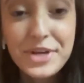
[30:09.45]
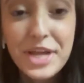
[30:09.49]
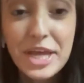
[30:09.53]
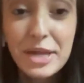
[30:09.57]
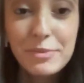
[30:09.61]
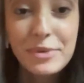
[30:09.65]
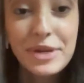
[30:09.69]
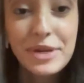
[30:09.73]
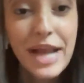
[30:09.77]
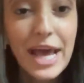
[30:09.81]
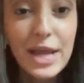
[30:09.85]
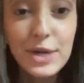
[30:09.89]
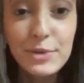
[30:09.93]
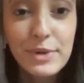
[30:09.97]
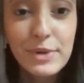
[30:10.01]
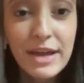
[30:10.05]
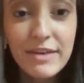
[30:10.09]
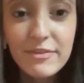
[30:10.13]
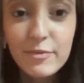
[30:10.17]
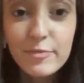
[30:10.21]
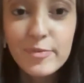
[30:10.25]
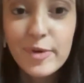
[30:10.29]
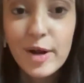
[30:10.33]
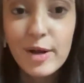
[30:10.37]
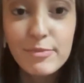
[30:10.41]
I mean, I don't
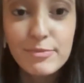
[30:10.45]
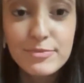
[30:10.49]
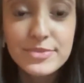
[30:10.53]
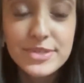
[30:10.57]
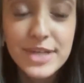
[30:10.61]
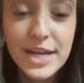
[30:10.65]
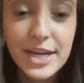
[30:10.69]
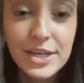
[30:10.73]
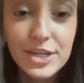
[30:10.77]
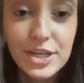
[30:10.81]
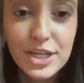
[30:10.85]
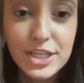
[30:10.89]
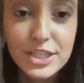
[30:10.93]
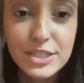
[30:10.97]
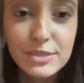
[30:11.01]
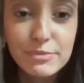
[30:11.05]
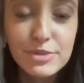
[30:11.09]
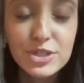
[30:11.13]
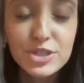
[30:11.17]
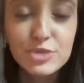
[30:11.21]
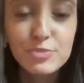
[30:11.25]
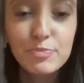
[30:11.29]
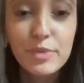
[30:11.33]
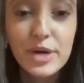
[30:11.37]
have a problem signing customers,